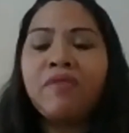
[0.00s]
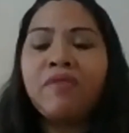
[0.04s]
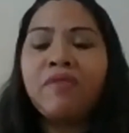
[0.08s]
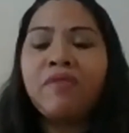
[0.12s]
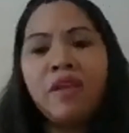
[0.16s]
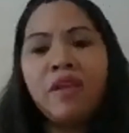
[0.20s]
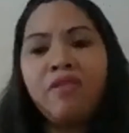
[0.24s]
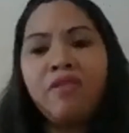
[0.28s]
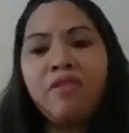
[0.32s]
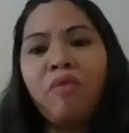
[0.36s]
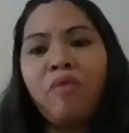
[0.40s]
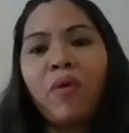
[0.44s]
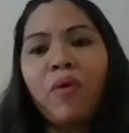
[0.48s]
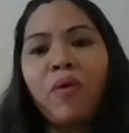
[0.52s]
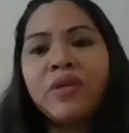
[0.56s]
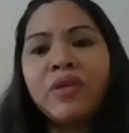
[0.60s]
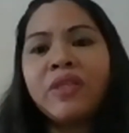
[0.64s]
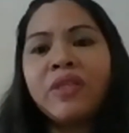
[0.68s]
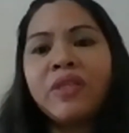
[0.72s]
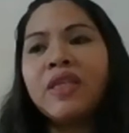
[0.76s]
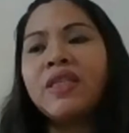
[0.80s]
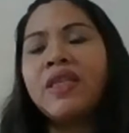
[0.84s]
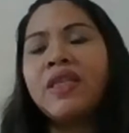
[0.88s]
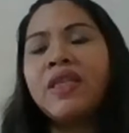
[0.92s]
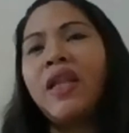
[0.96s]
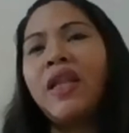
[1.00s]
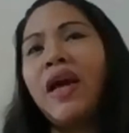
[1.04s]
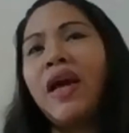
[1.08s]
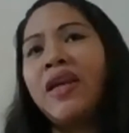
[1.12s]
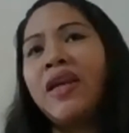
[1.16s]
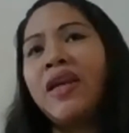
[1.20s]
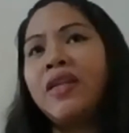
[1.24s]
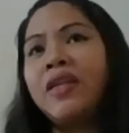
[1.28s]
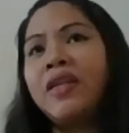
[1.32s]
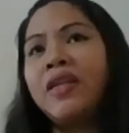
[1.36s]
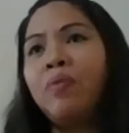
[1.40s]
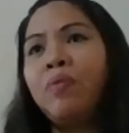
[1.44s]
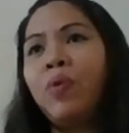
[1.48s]
heavenly forces,
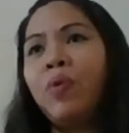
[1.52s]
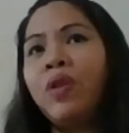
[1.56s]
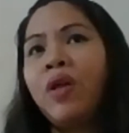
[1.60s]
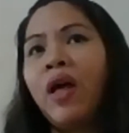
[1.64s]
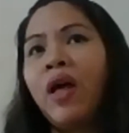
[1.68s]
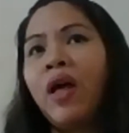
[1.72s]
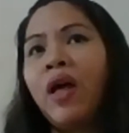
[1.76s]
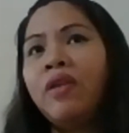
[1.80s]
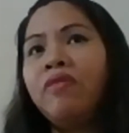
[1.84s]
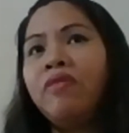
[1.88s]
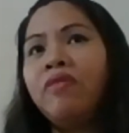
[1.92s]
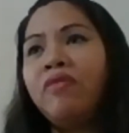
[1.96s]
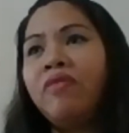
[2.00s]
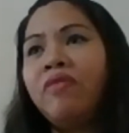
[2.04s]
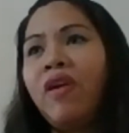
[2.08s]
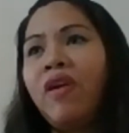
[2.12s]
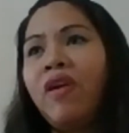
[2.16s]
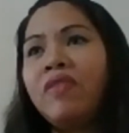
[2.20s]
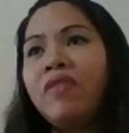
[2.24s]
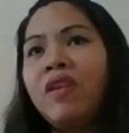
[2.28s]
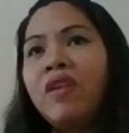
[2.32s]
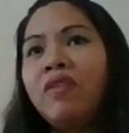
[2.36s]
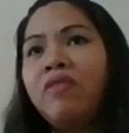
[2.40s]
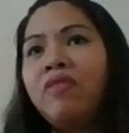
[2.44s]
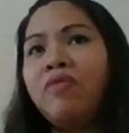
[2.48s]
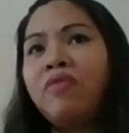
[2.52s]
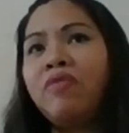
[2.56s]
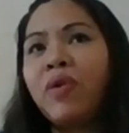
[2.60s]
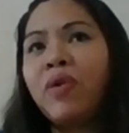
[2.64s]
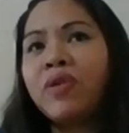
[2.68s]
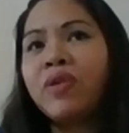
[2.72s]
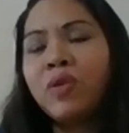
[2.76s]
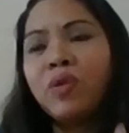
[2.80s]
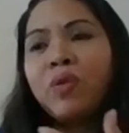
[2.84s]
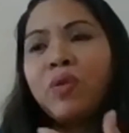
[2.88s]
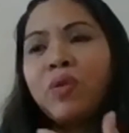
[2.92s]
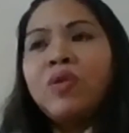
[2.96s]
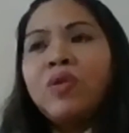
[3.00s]
aligning them with the heavenly
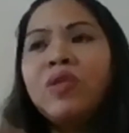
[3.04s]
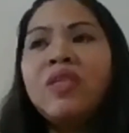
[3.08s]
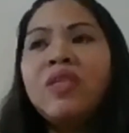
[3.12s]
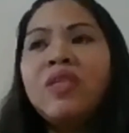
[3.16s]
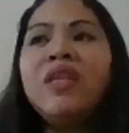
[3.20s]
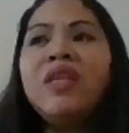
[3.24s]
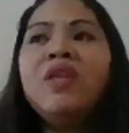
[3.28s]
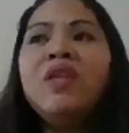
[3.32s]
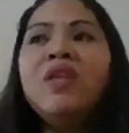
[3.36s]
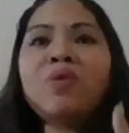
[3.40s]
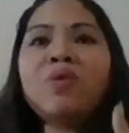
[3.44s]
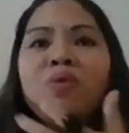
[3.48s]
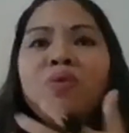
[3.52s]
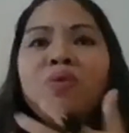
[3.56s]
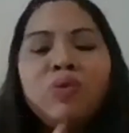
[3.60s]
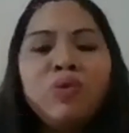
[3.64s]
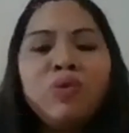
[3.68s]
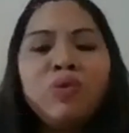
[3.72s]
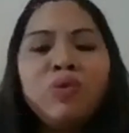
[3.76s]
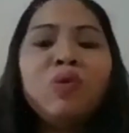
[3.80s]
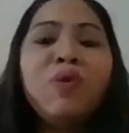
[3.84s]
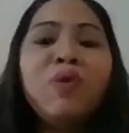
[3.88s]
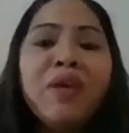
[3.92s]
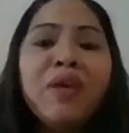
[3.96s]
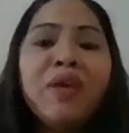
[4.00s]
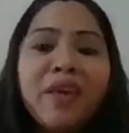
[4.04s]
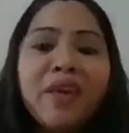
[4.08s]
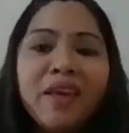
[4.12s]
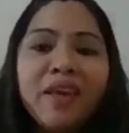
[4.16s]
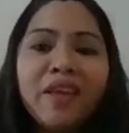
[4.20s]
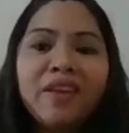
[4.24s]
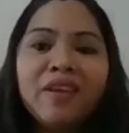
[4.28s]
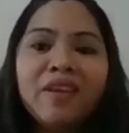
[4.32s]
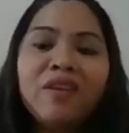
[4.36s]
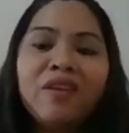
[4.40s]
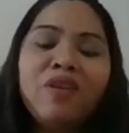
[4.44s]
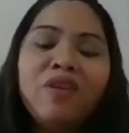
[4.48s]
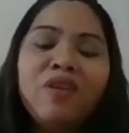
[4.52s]
forces. To continue doing
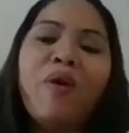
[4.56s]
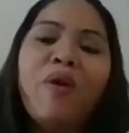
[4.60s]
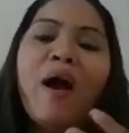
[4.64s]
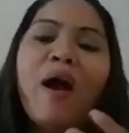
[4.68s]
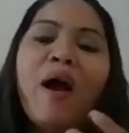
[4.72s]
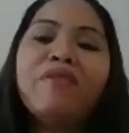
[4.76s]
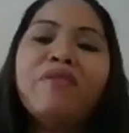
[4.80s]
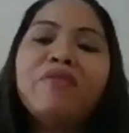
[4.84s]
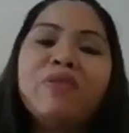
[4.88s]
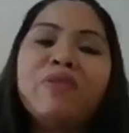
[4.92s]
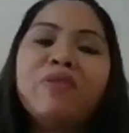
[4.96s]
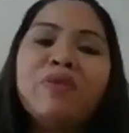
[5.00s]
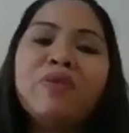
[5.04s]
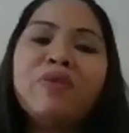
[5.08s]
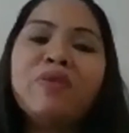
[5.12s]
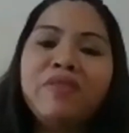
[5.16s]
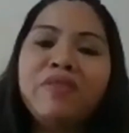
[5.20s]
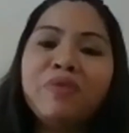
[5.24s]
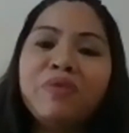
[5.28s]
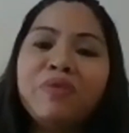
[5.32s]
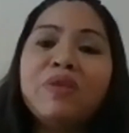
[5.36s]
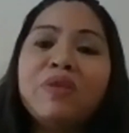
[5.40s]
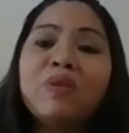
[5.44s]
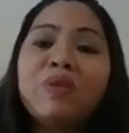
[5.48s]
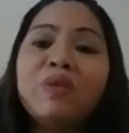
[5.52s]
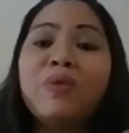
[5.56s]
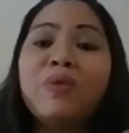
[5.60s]
it, you have to have the